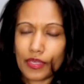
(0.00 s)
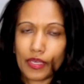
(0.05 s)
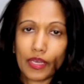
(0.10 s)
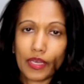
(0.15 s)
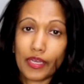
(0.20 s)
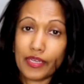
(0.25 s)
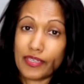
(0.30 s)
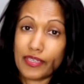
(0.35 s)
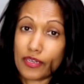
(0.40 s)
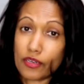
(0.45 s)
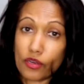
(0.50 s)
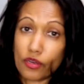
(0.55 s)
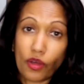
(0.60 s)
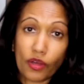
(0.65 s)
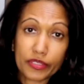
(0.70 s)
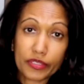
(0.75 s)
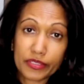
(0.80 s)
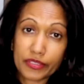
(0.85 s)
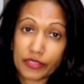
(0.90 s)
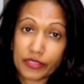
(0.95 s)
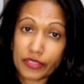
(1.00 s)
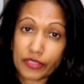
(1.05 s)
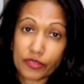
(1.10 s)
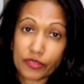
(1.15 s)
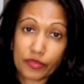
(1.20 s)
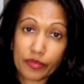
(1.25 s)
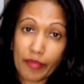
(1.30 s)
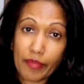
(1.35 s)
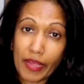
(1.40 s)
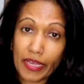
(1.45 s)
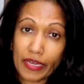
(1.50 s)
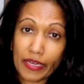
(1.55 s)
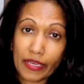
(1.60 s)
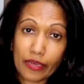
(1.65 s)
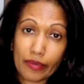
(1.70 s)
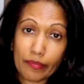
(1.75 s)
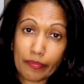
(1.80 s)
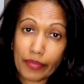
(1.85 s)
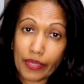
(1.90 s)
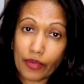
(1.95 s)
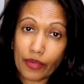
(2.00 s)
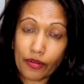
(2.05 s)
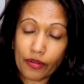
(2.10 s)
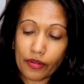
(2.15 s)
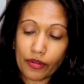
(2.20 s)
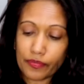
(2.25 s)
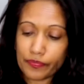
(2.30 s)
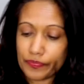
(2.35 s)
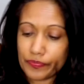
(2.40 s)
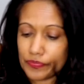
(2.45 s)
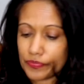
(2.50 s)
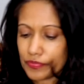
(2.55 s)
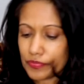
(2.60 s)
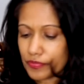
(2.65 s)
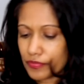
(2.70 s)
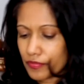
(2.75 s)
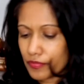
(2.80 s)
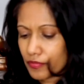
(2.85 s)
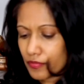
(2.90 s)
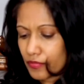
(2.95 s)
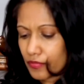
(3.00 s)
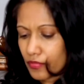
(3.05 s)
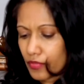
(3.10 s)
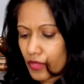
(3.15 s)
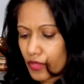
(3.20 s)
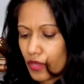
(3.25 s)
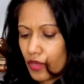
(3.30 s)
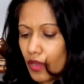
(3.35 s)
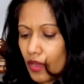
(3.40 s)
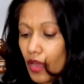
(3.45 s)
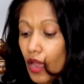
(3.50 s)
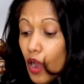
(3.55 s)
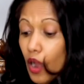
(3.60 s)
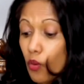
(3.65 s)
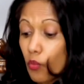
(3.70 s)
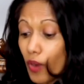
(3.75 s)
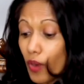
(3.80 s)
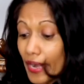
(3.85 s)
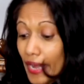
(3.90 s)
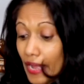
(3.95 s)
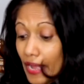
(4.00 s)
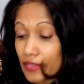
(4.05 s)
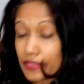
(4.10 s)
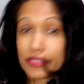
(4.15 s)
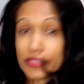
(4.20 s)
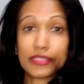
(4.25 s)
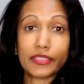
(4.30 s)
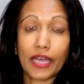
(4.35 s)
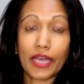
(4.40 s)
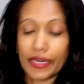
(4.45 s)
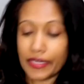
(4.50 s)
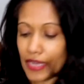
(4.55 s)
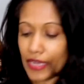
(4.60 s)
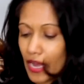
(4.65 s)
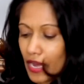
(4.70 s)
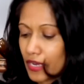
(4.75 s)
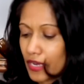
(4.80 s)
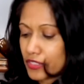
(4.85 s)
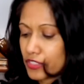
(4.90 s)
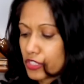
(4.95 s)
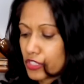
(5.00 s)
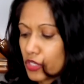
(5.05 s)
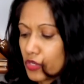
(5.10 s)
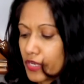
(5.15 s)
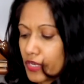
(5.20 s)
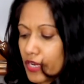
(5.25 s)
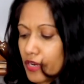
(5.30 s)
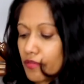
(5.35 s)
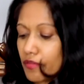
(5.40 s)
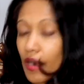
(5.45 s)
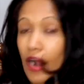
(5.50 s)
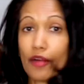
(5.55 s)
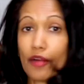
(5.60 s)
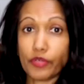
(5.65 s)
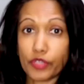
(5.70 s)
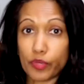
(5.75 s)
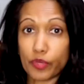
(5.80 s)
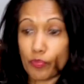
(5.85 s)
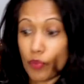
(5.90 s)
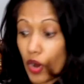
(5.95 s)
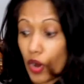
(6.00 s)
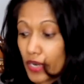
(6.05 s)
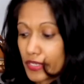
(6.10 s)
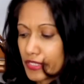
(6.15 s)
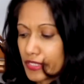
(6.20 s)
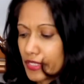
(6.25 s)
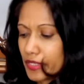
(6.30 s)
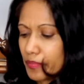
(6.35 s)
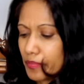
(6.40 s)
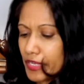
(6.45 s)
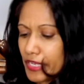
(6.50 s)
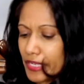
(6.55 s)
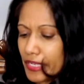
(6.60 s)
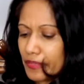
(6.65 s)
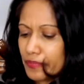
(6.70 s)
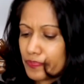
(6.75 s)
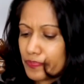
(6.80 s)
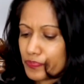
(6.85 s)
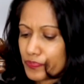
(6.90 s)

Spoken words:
It had lost its remaining appeal. "What else?" Tanya asked, looking around her party committee.